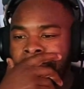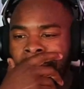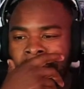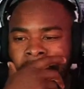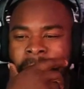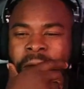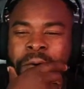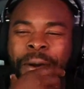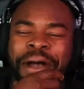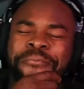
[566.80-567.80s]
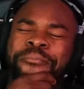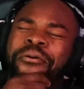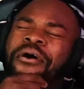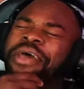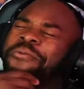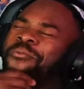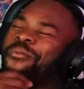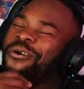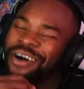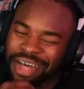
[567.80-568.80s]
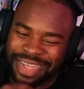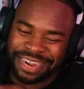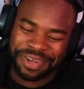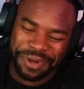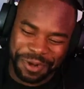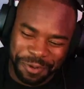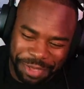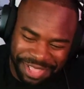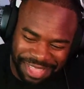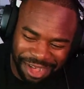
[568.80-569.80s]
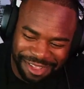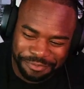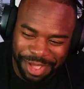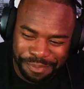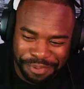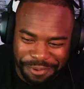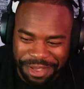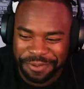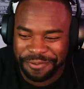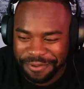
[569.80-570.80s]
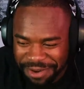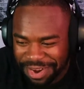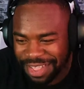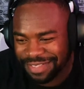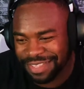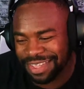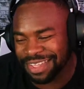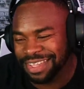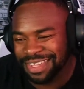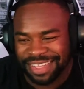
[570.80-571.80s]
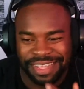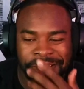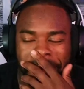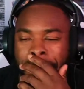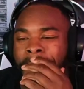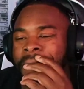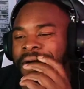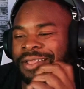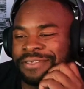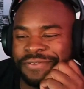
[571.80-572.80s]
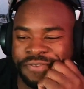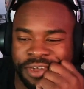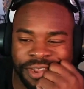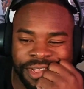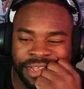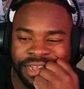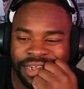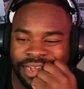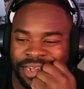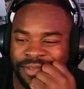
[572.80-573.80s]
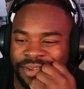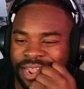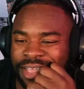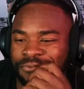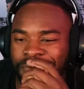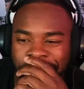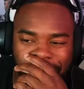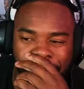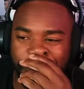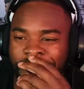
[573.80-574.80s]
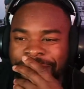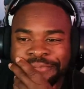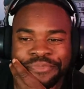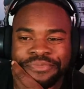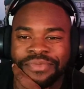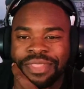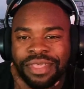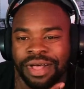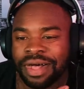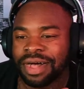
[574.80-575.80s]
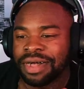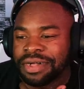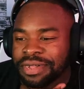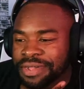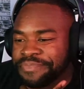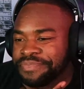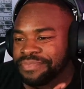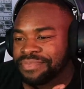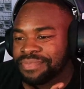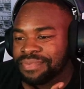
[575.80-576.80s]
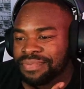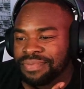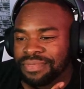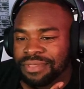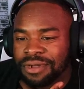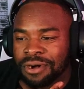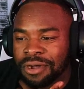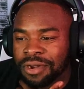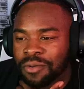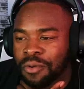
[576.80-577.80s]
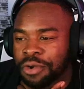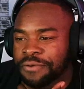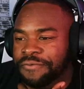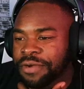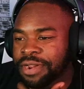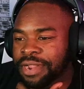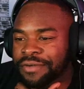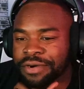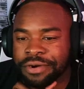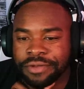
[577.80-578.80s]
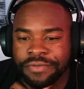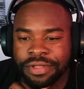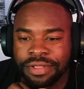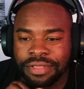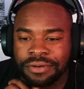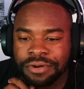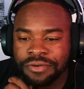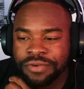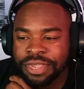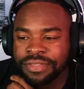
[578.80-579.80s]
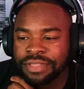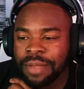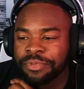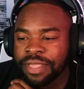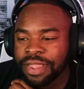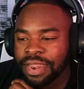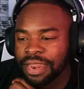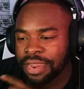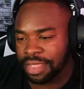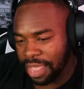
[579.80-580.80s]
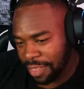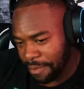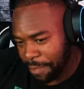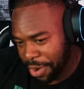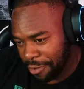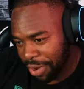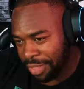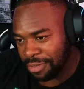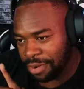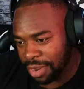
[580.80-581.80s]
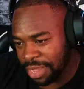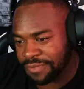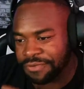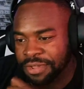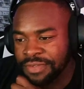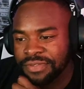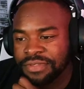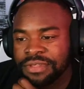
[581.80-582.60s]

Oh, by point one. Oh, we lost by point one. I say. Oh, this is fun. Uh, let's try it again. do one more round. Uh. On the Waterfront, never heard of it. Lord of the Rings, I'm gonna say has a better rating, so less for this.